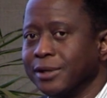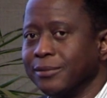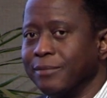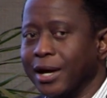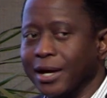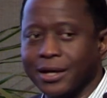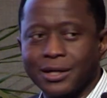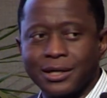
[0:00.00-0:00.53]

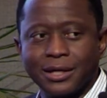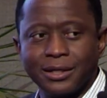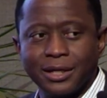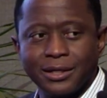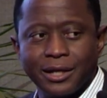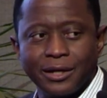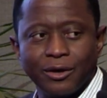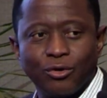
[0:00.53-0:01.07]
Mike,
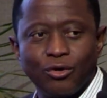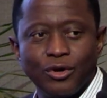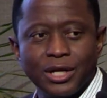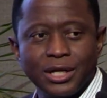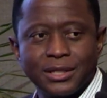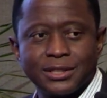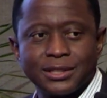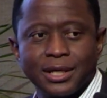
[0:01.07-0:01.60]
and then the
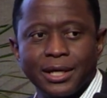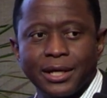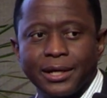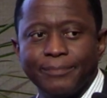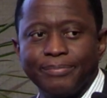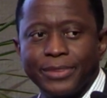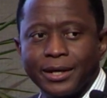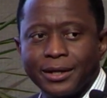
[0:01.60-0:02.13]
colleagues
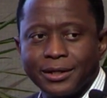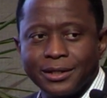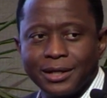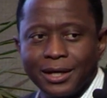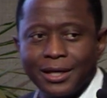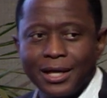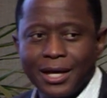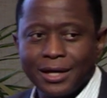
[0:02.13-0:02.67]

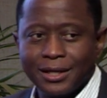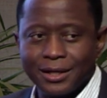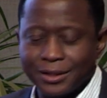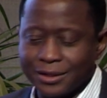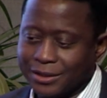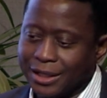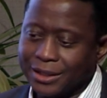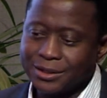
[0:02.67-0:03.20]
here, that